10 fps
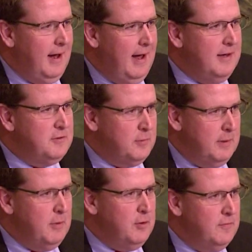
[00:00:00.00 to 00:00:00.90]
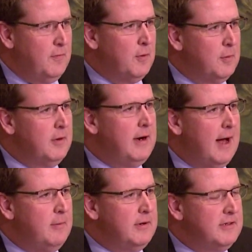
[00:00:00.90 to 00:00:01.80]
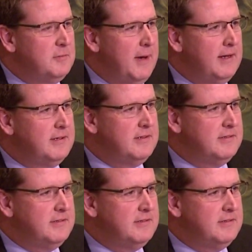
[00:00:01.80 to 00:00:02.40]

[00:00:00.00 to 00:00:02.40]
As we move forward, I would expect